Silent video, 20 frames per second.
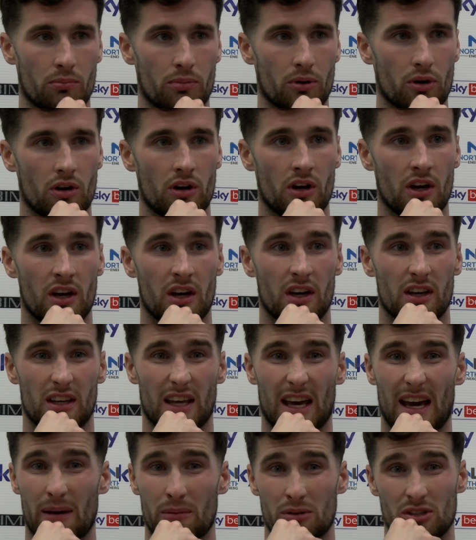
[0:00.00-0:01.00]
But
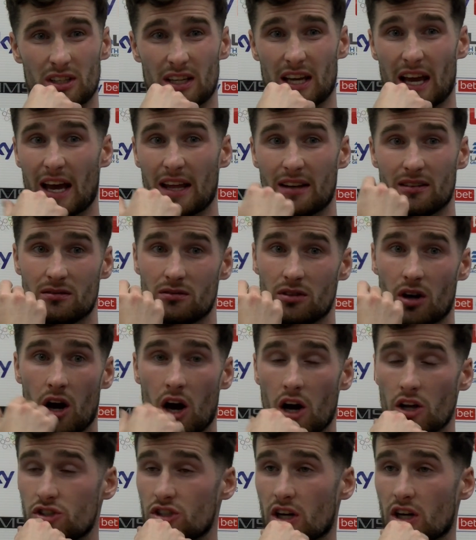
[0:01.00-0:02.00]
yeah, it was again
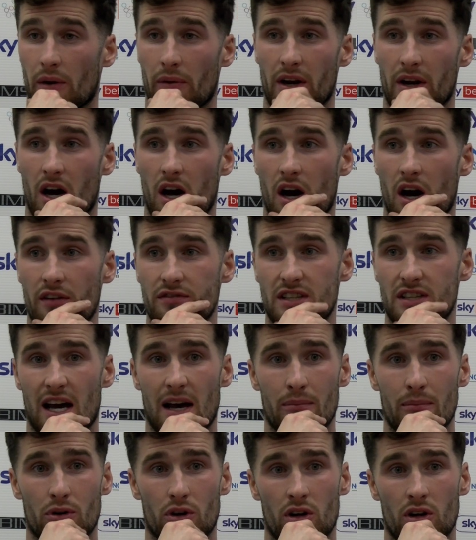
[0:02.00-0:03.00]
hard to go in at half
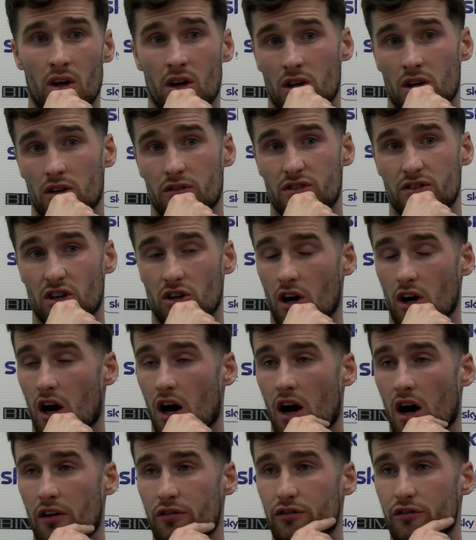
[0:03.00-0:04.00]
time, but you've still got a
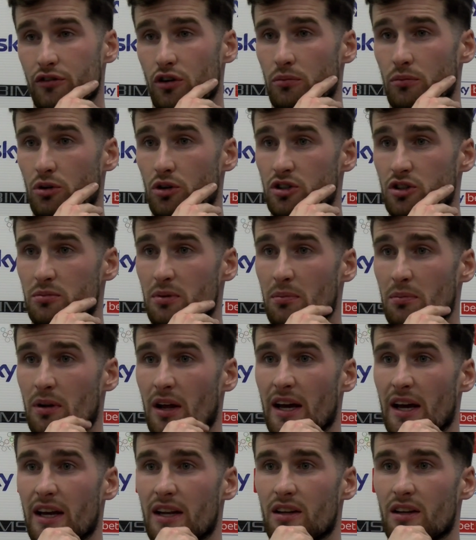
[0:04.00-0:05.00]
half of football to be
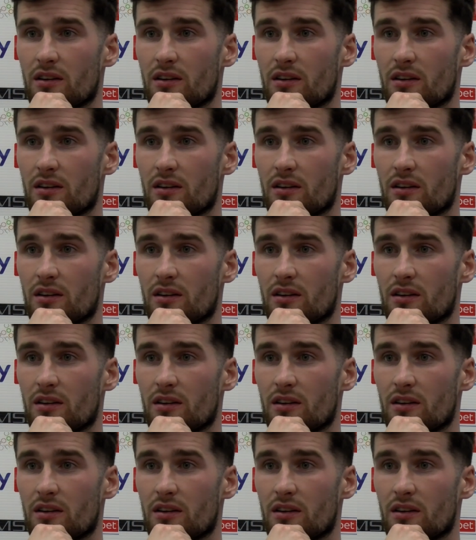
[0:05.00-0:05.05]
played.